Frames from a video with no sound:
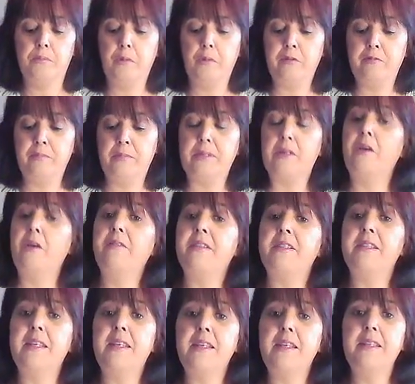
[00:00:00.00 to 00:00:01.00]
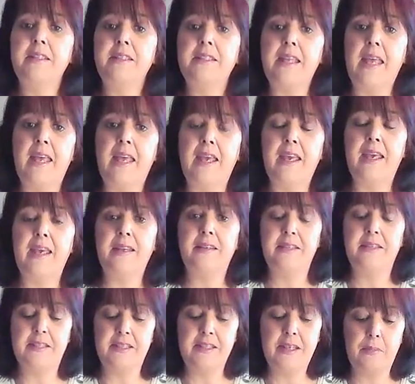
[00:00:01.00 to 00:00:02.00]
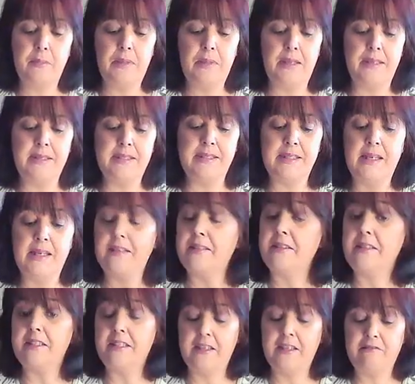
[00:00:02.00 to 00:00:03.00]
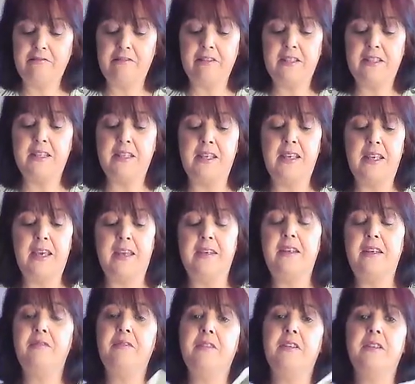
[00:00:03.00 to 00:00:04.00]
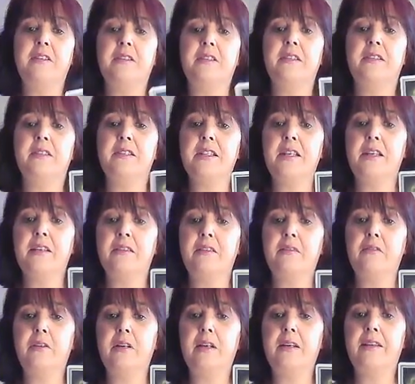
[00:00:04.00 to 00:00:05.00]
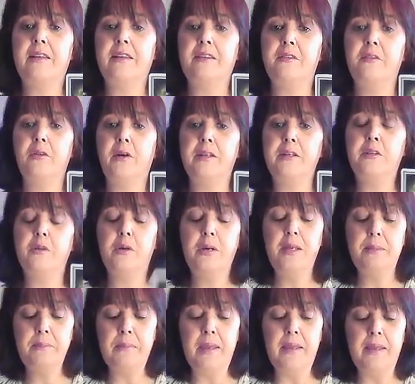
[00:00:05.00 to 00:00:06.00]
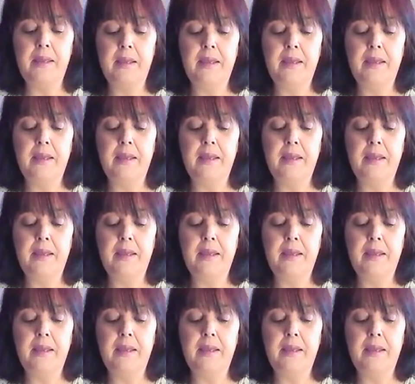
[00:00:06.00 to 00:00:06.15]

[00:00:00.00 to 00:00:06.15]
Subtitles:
movement overseas, and some is done in secrecy, and even this is done, look, at night time.